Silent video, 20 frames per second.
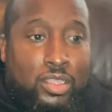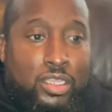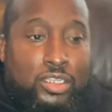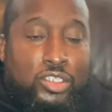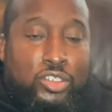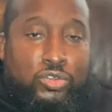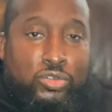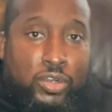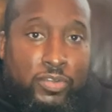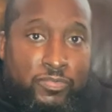
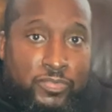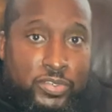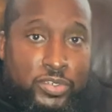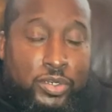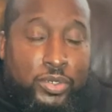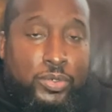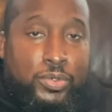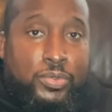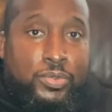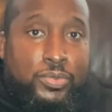a
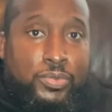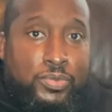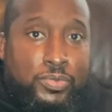drifter